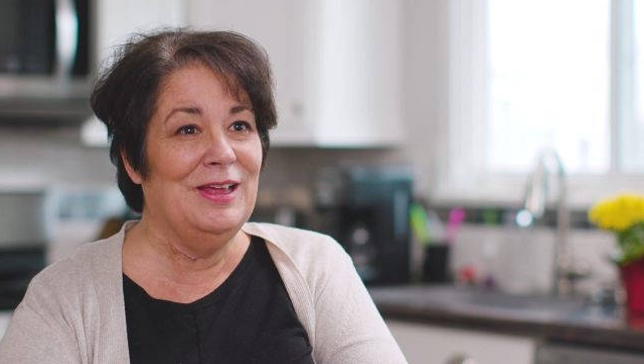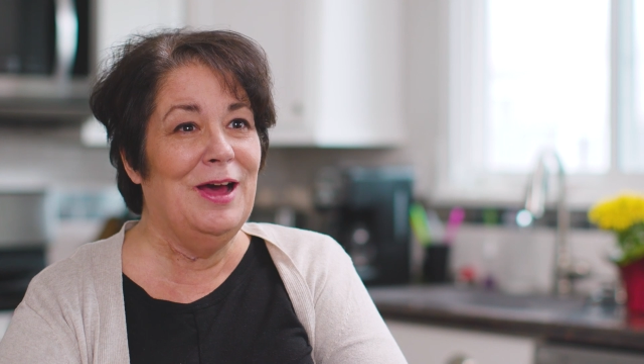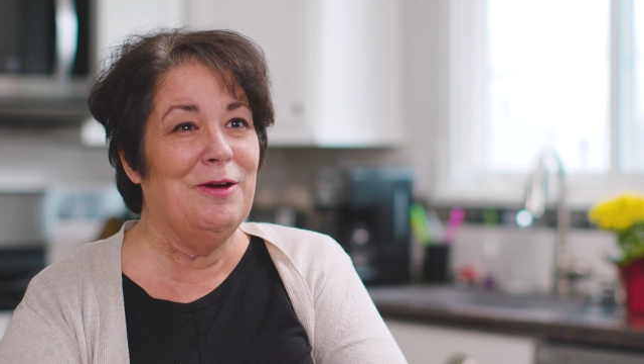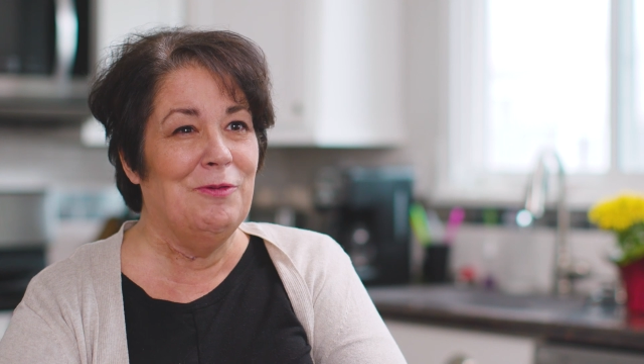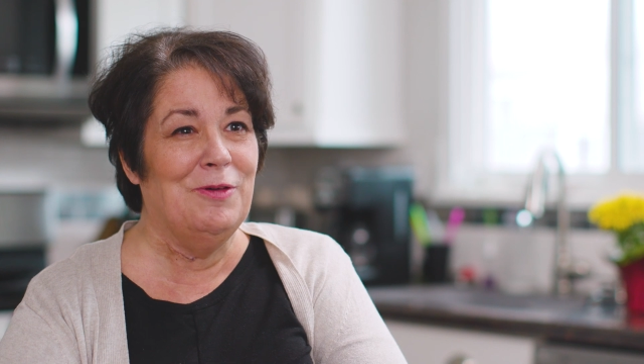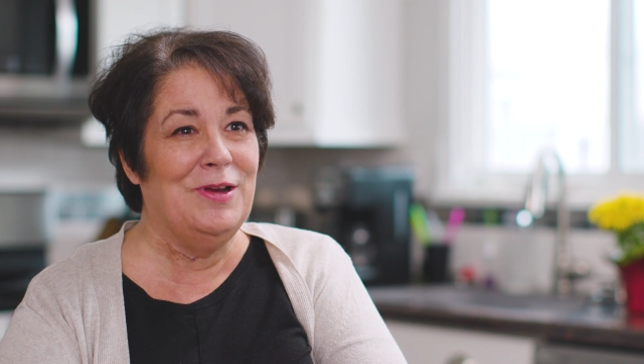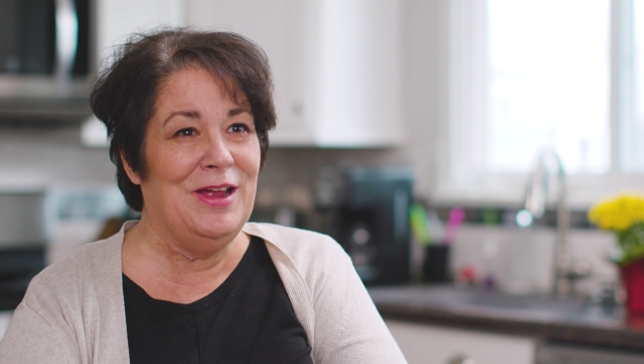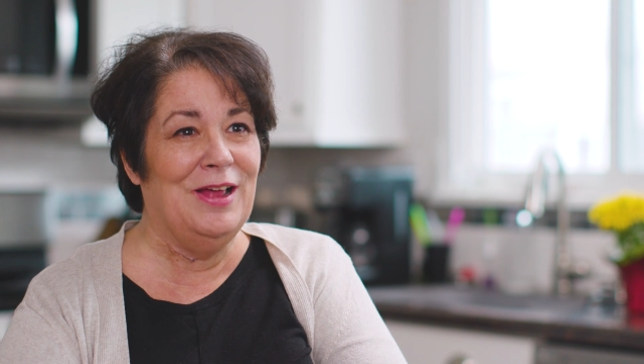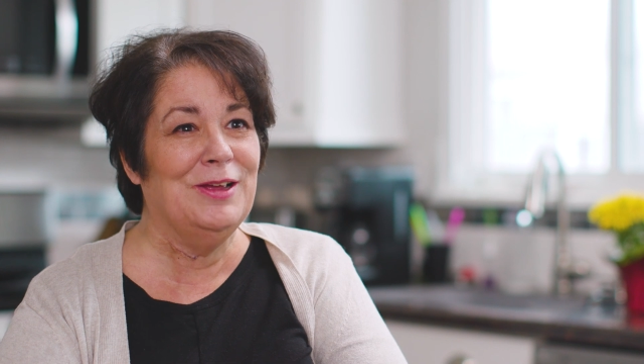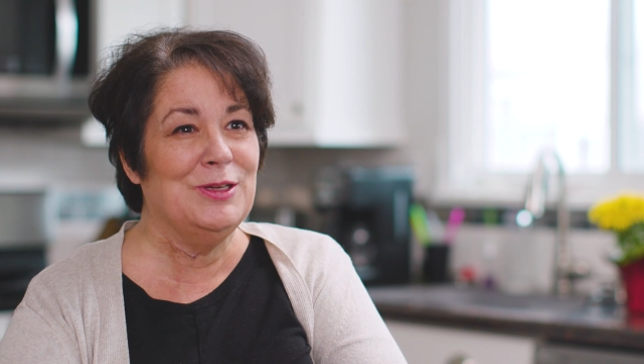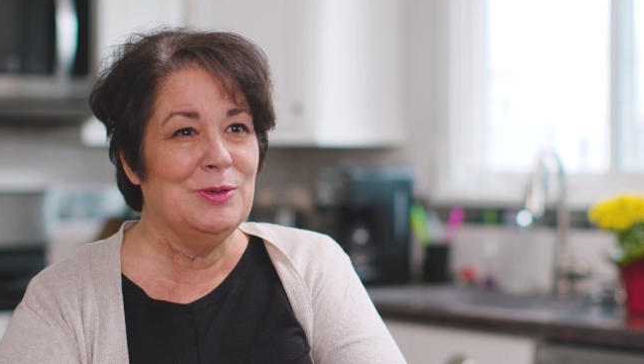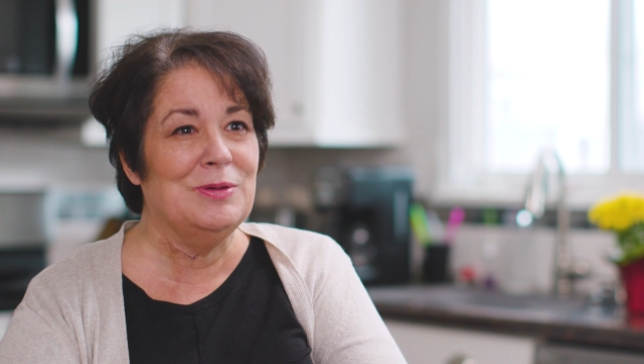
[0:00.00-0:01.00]
that when
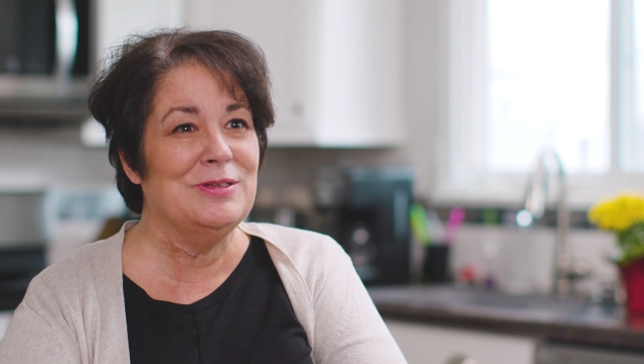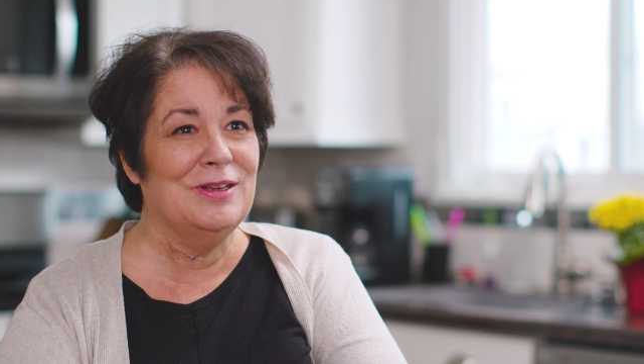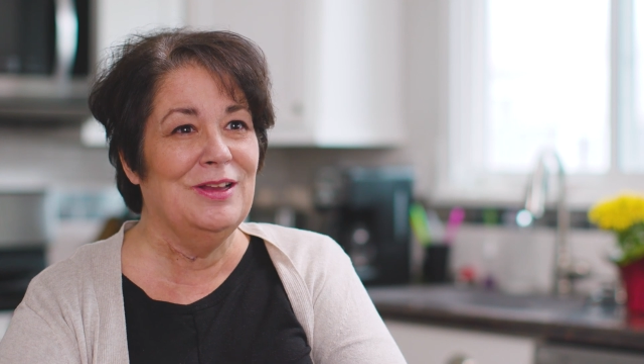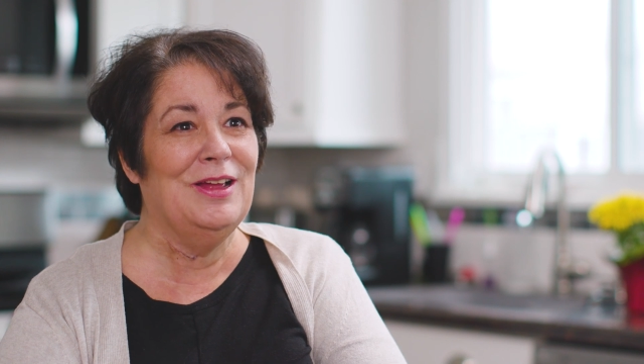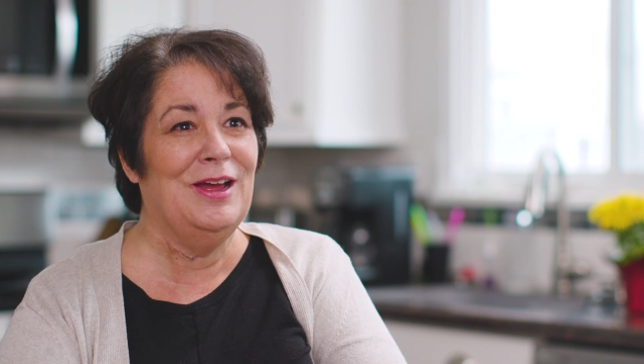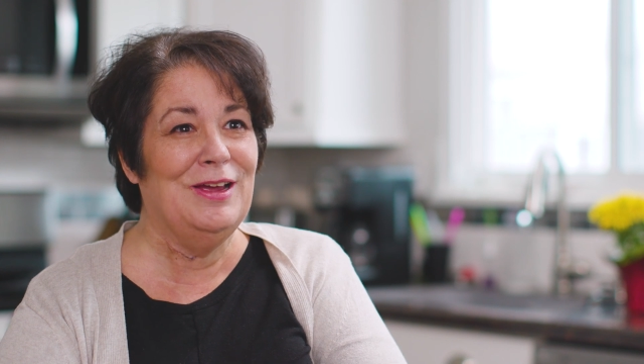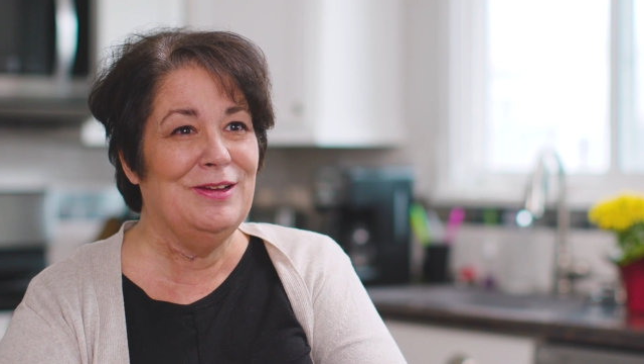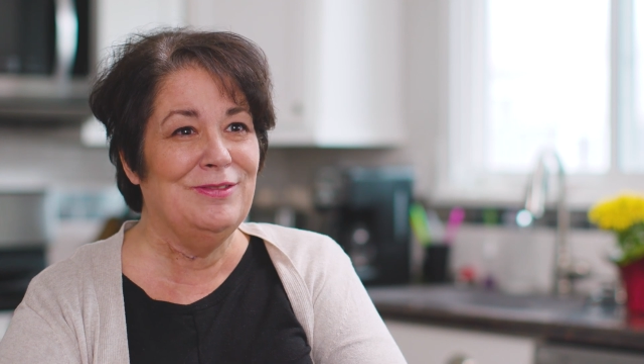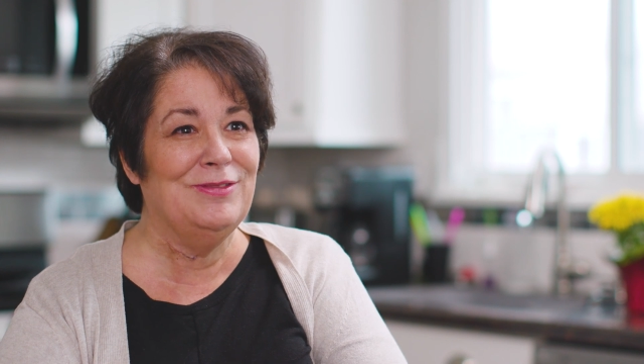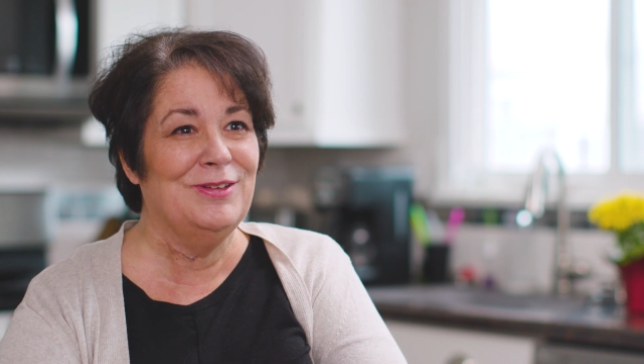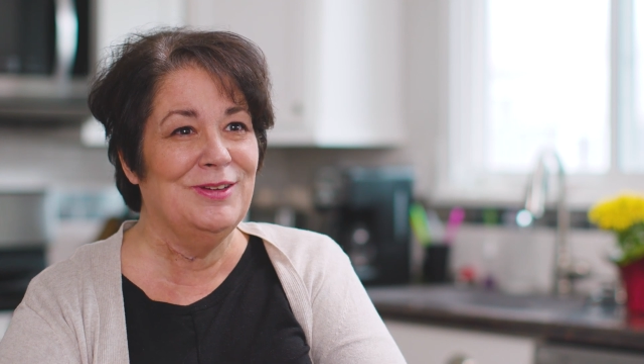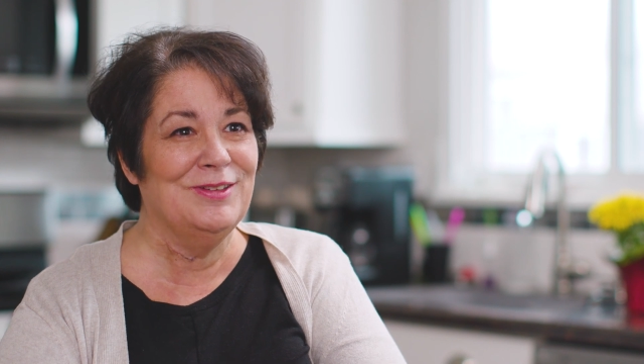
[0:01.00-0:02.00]
Alex was
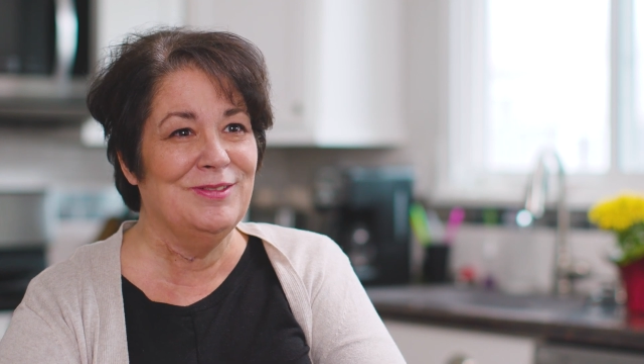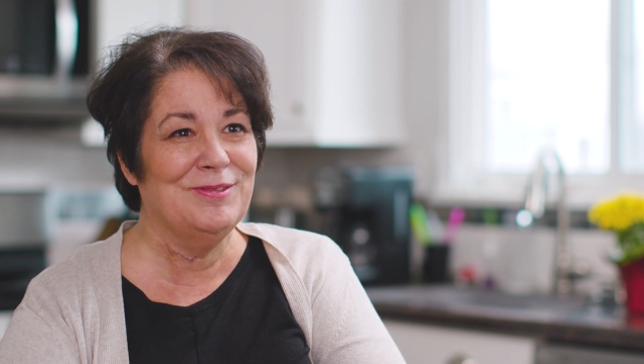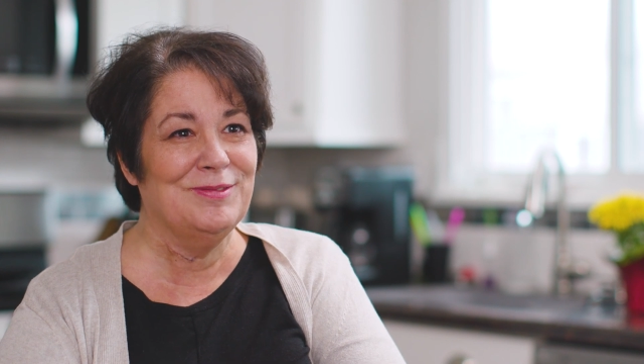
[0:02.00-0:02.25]
alive.